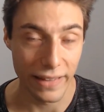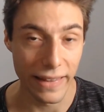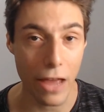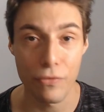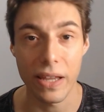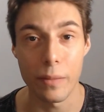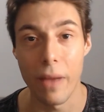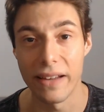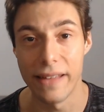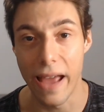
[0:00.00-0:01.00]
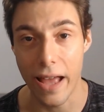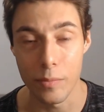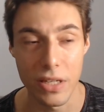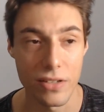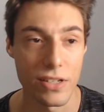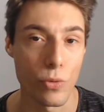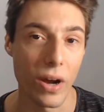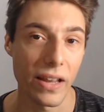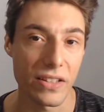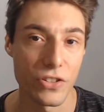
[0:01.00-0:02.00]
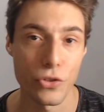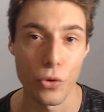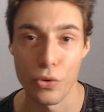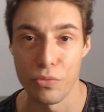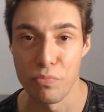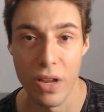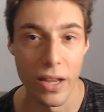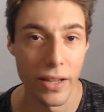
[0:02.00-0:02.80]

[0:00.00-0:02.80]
laughing at my dad because he cried at certain